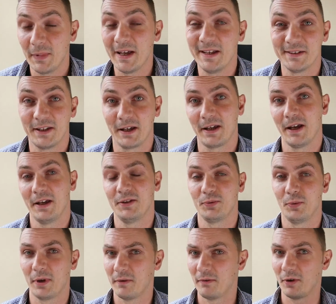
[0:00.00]
is the
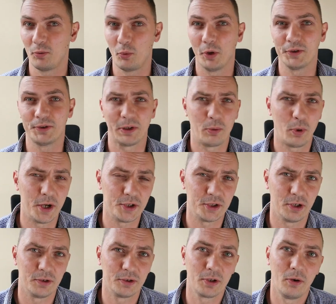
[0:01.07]
case, whatever was the
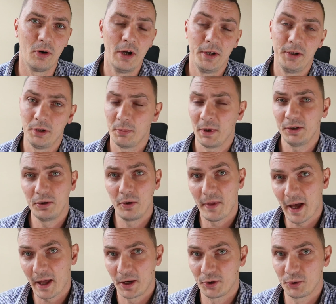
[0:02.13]
question. So you may do
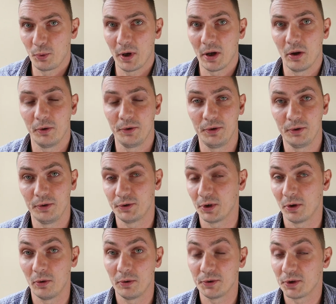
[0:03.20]
that as well.
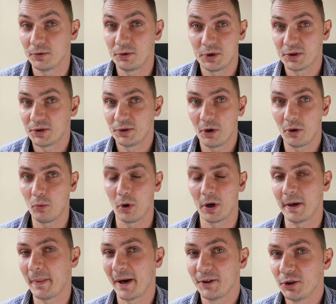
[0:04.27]
So just don't
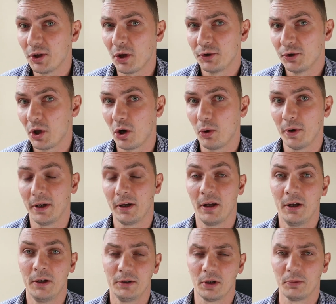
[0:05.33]
worry about not knowing.
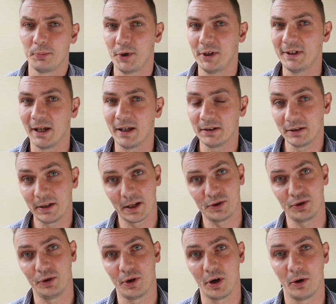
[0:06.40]
Don't pretend
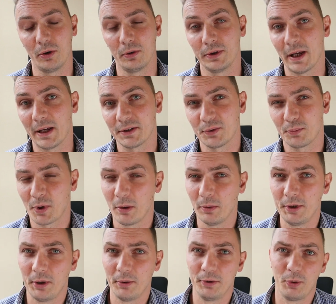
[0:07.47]
that you know. That's
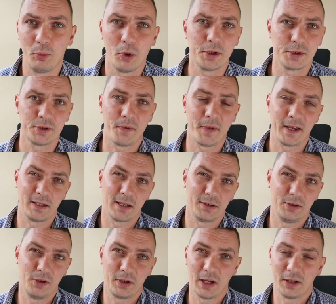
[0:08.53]
probably the worst thing
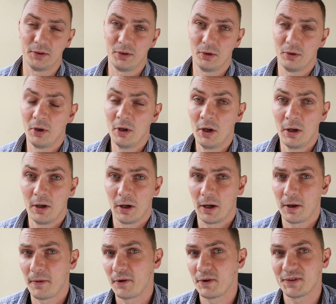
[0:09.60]
that you can do.
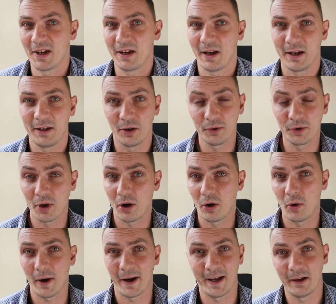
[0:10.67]
Either say, I don't
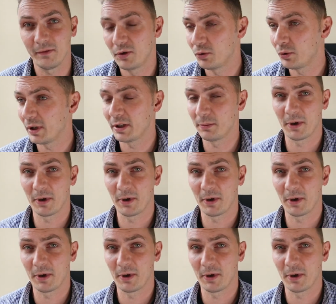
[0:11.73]
know, I haven't read